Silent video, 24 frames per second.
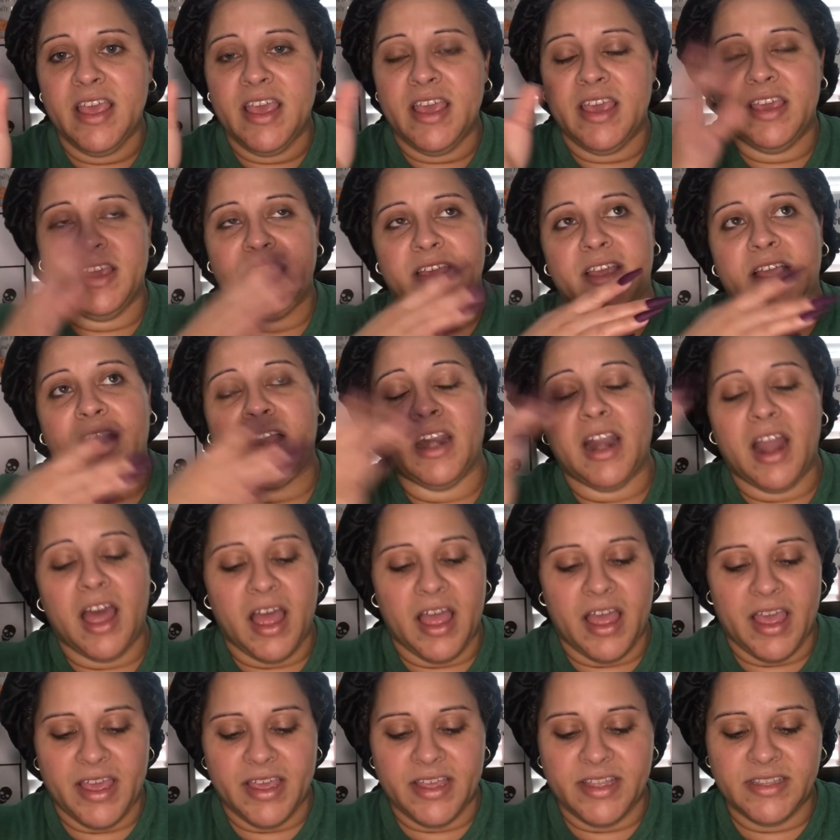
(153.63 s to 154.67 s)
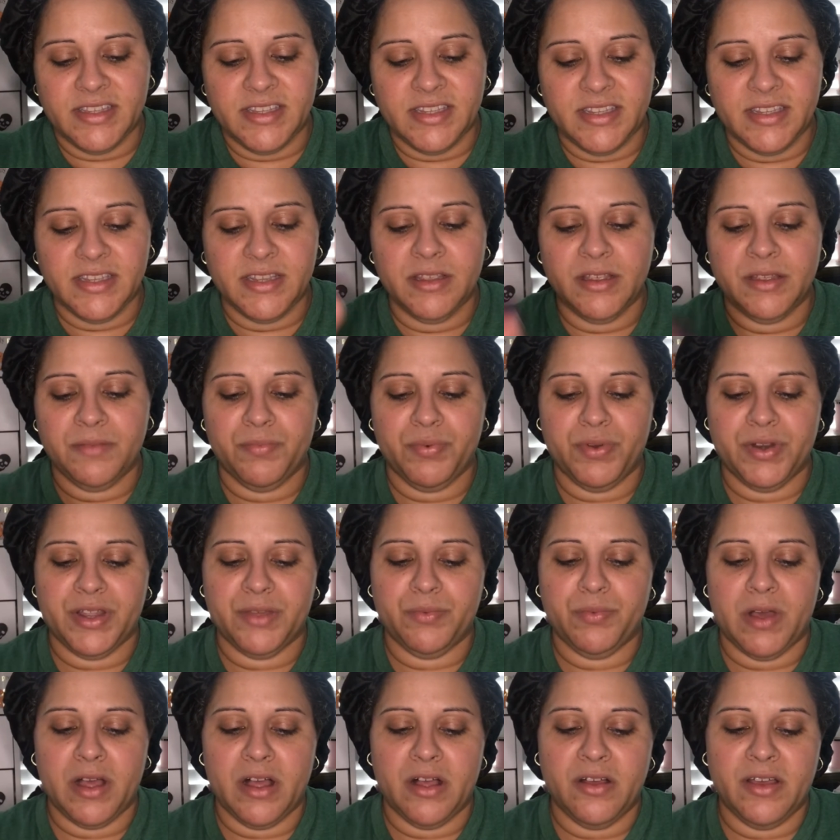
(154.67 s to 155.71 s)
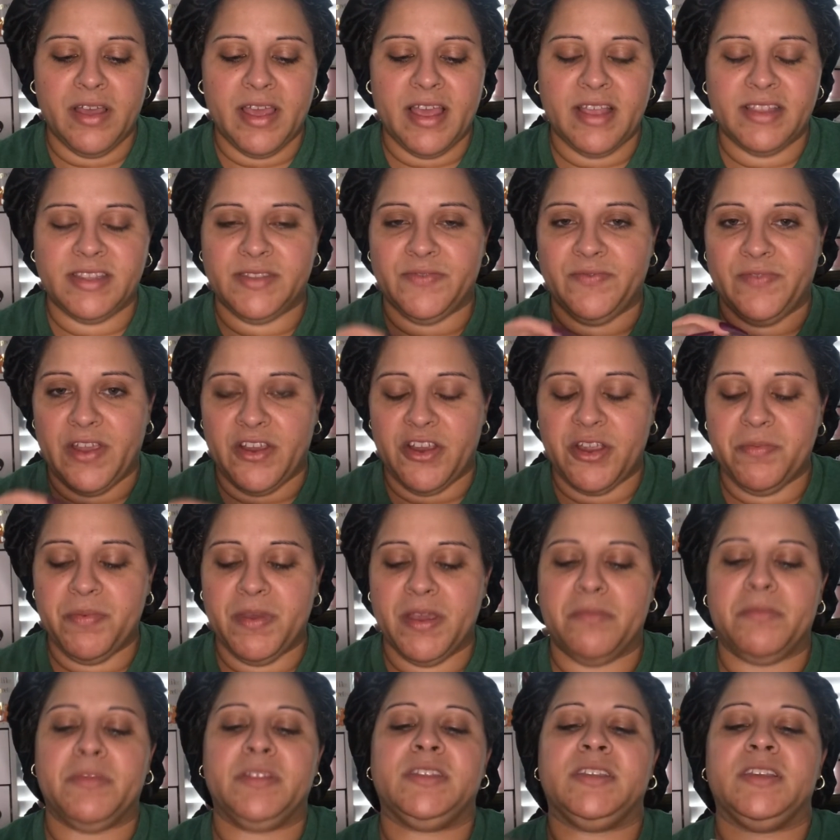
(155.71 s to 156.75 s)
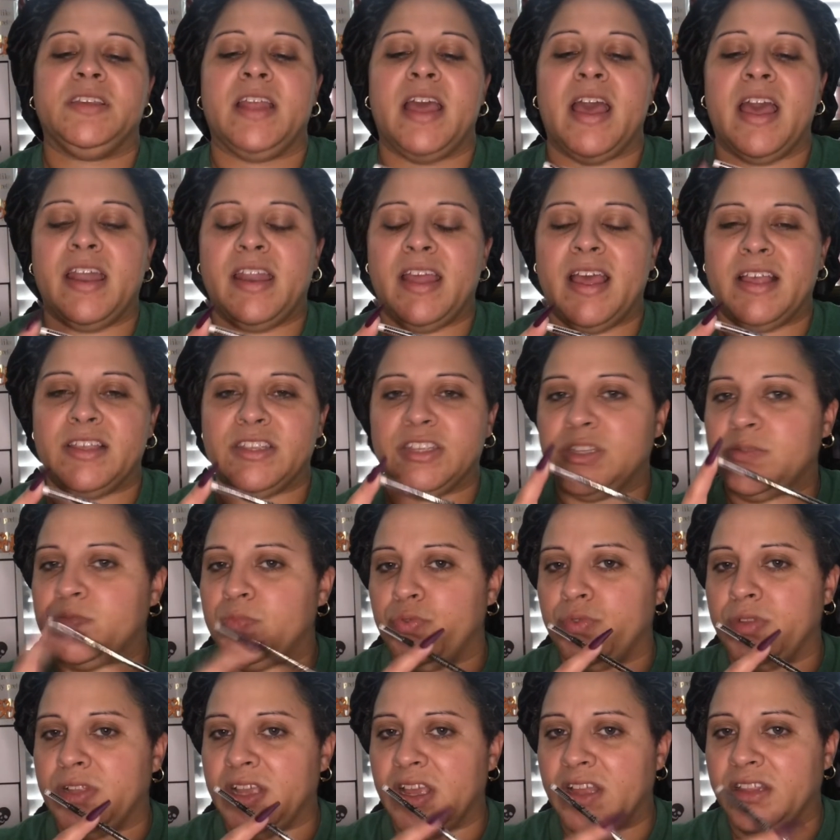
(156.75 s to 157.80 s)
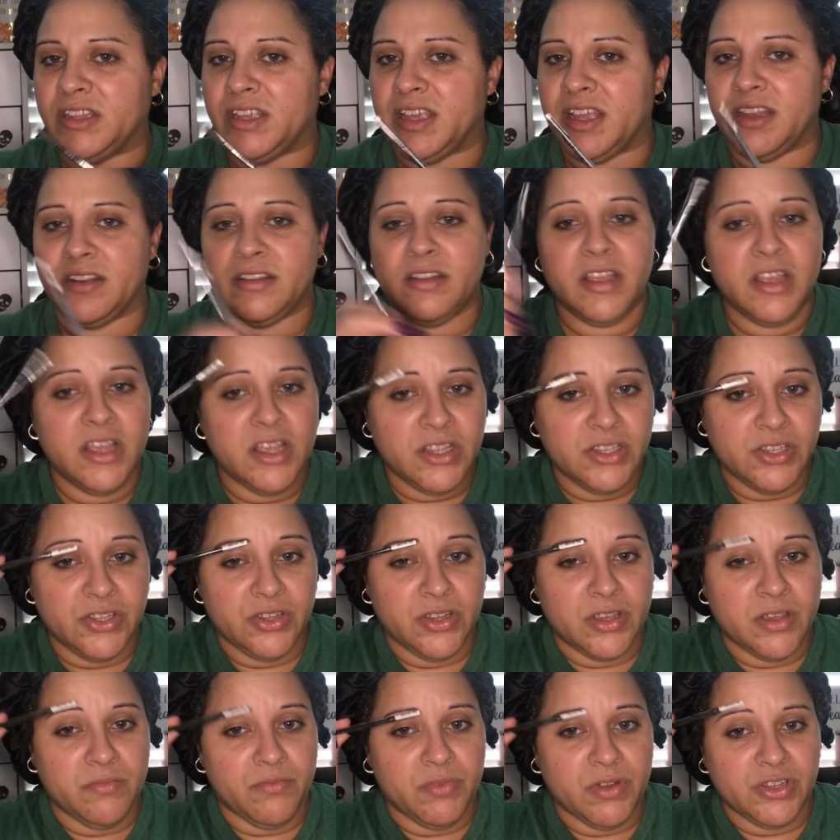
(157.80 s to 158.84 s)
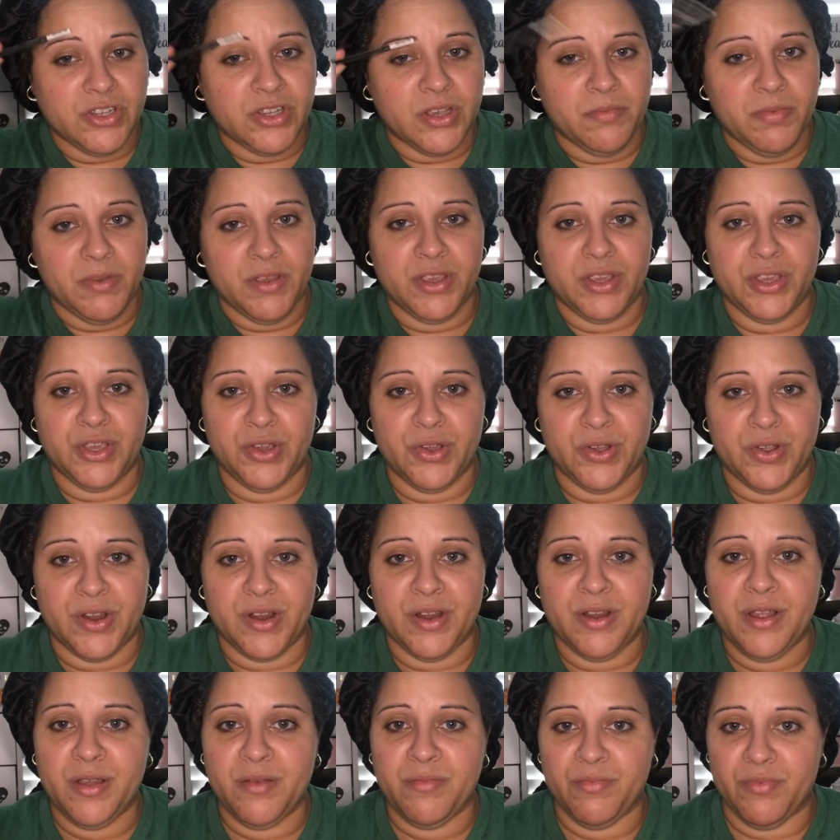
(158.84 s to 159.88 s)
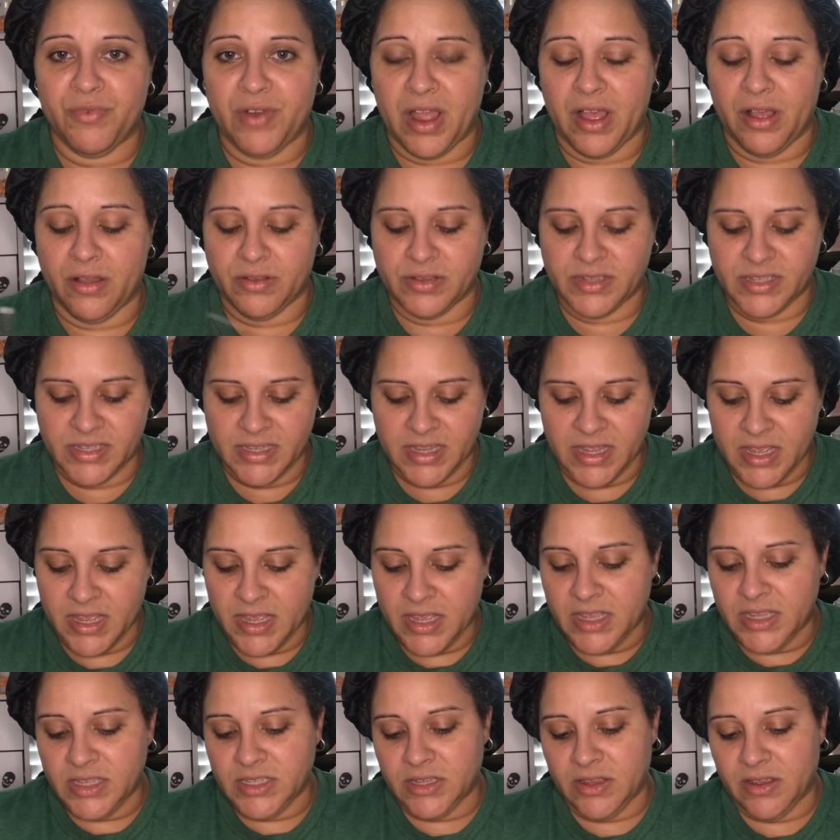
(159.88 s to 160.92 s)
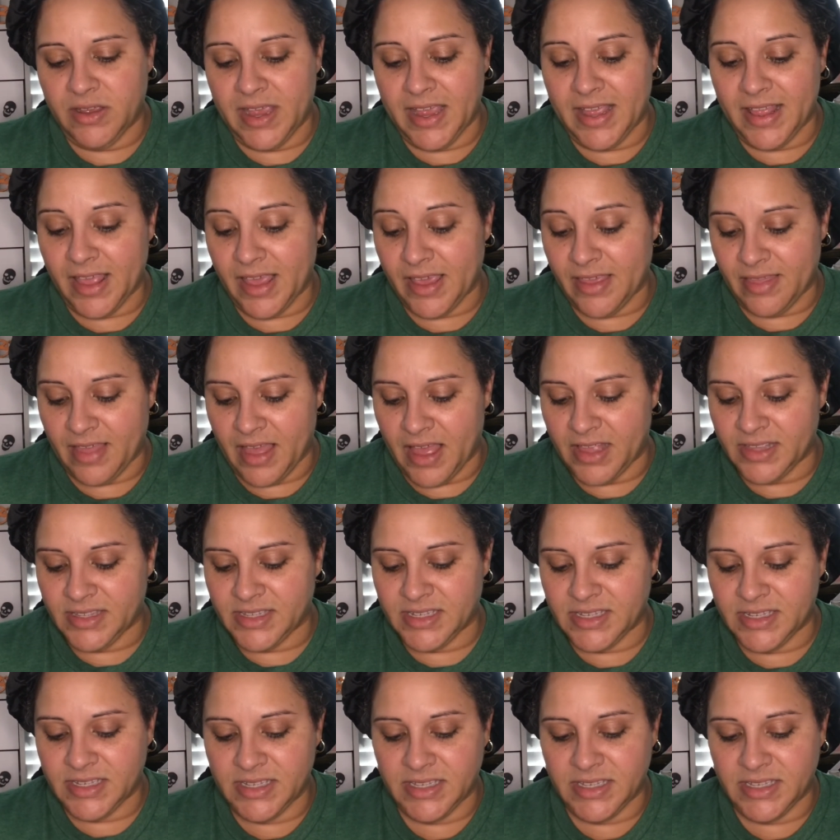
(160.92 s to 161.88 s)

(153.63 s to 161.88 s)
It glides pretty well. It's very pigmented. And it has a spoolie on the end, so you can brush up your brows. So I like that.